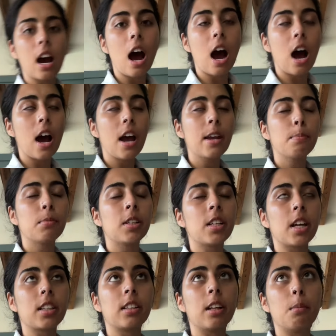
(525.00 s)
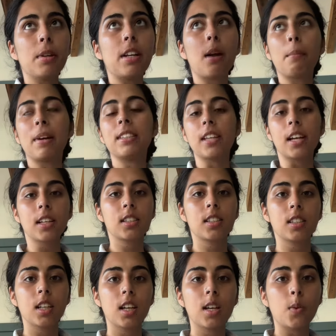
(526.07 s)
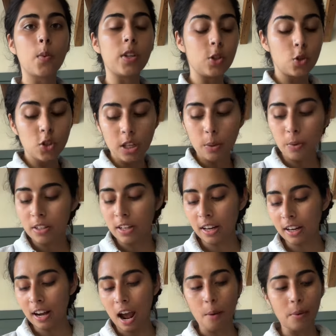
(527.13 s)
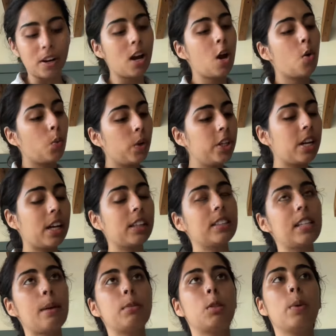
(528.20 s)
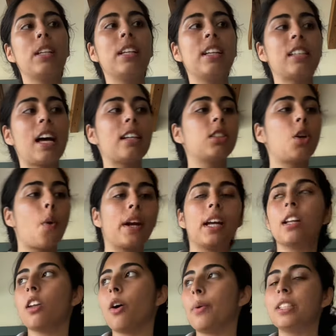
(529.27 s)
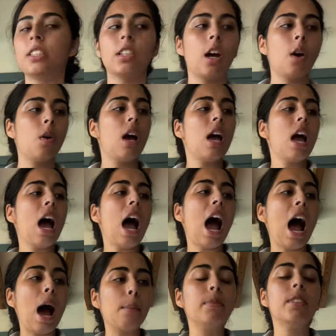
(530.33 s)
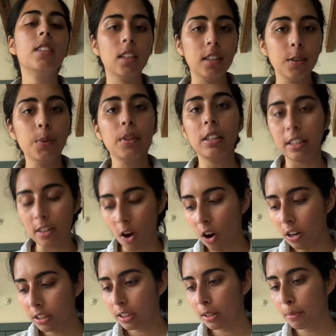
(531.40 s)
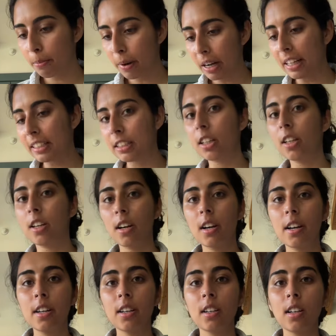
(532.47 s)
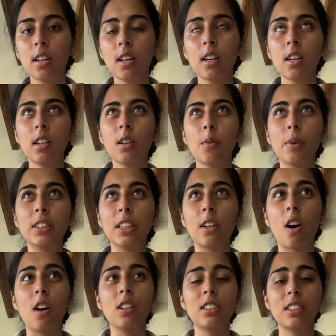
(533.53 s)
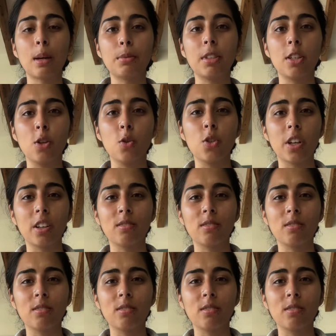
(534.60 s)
I predict they'll be done by 6. And usually it would have taken an hour. Will you get the same sweetness as going it low and slow? Absolutely not, but it's a good, what's it called, substitution.